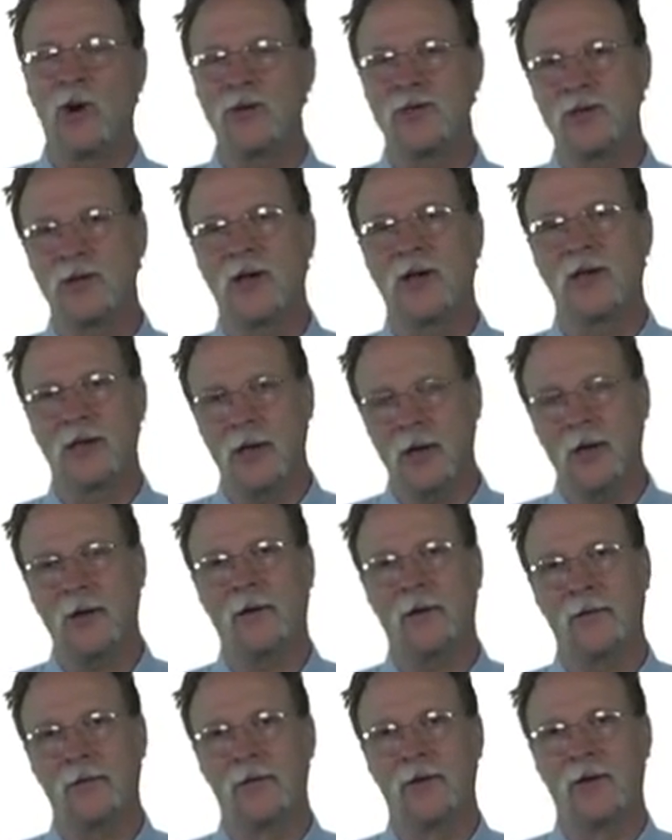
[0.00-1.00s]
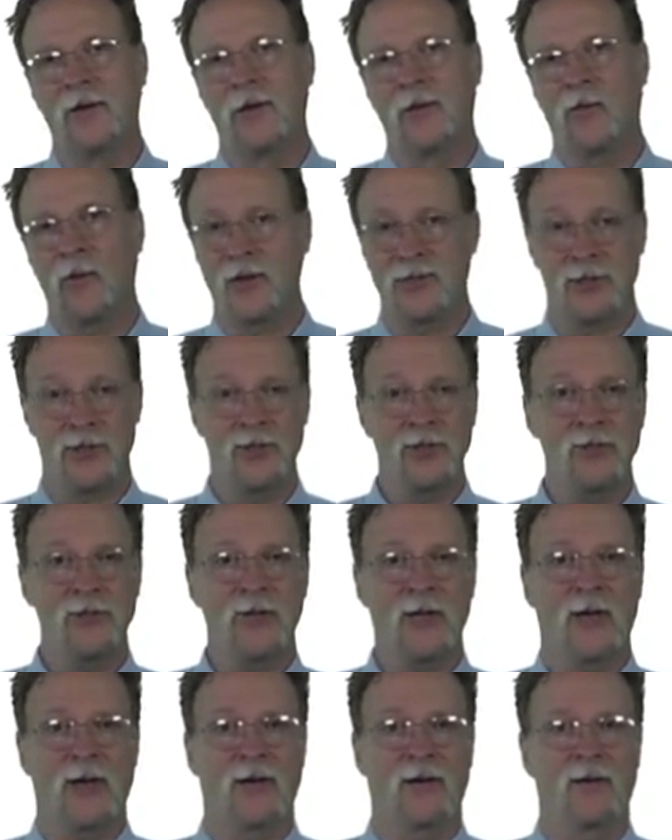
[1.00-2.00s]
why should I care? Why should
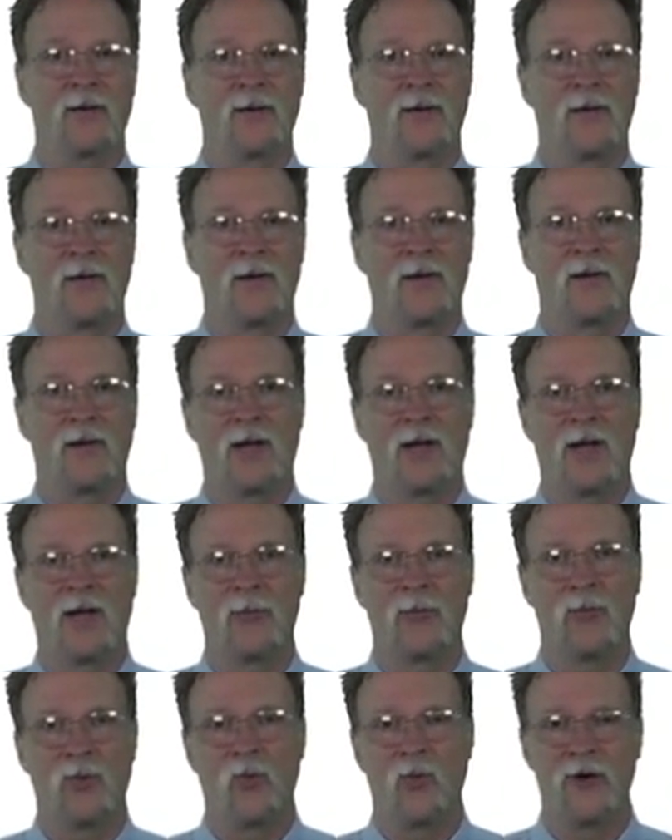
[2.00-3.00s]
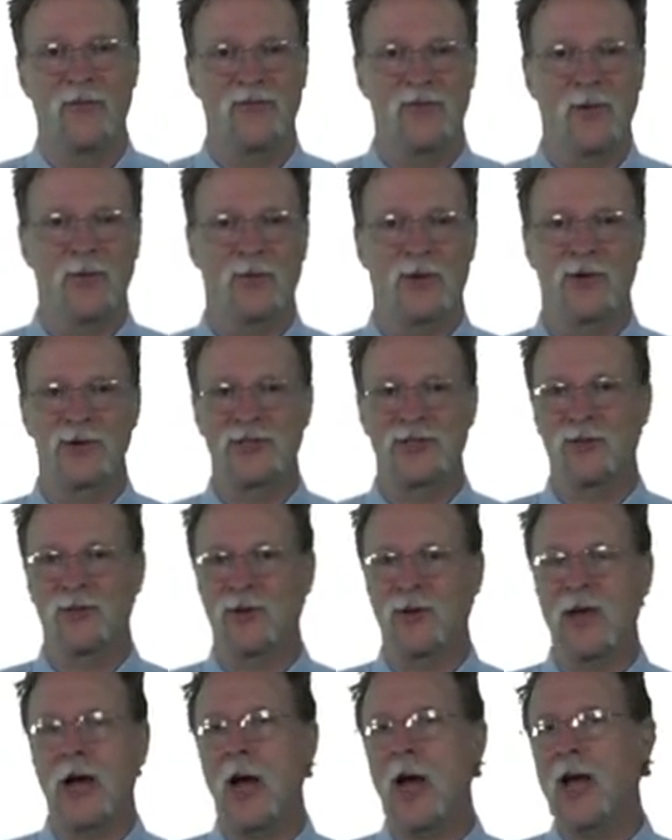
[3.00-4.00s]
you care? What if they were a
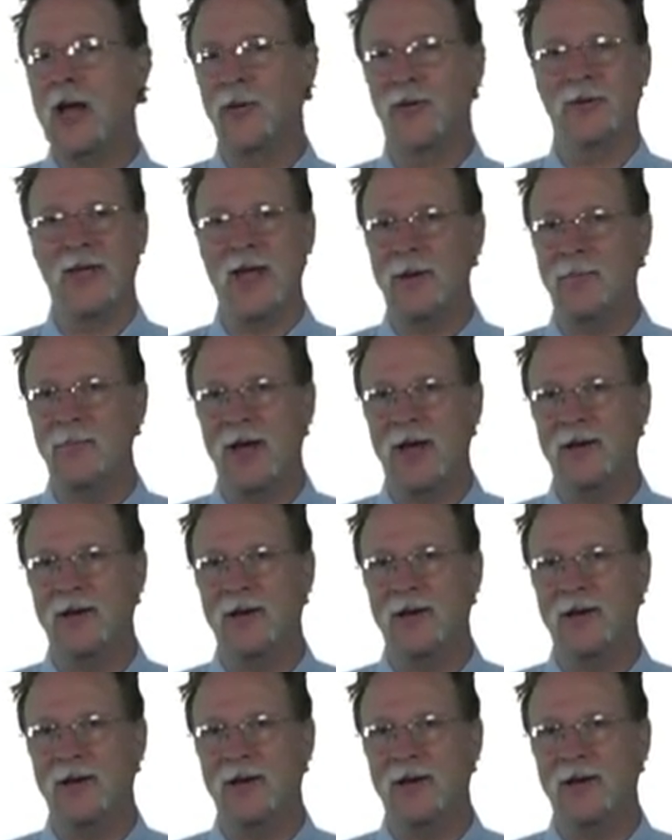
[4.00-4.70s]
historic high? Would that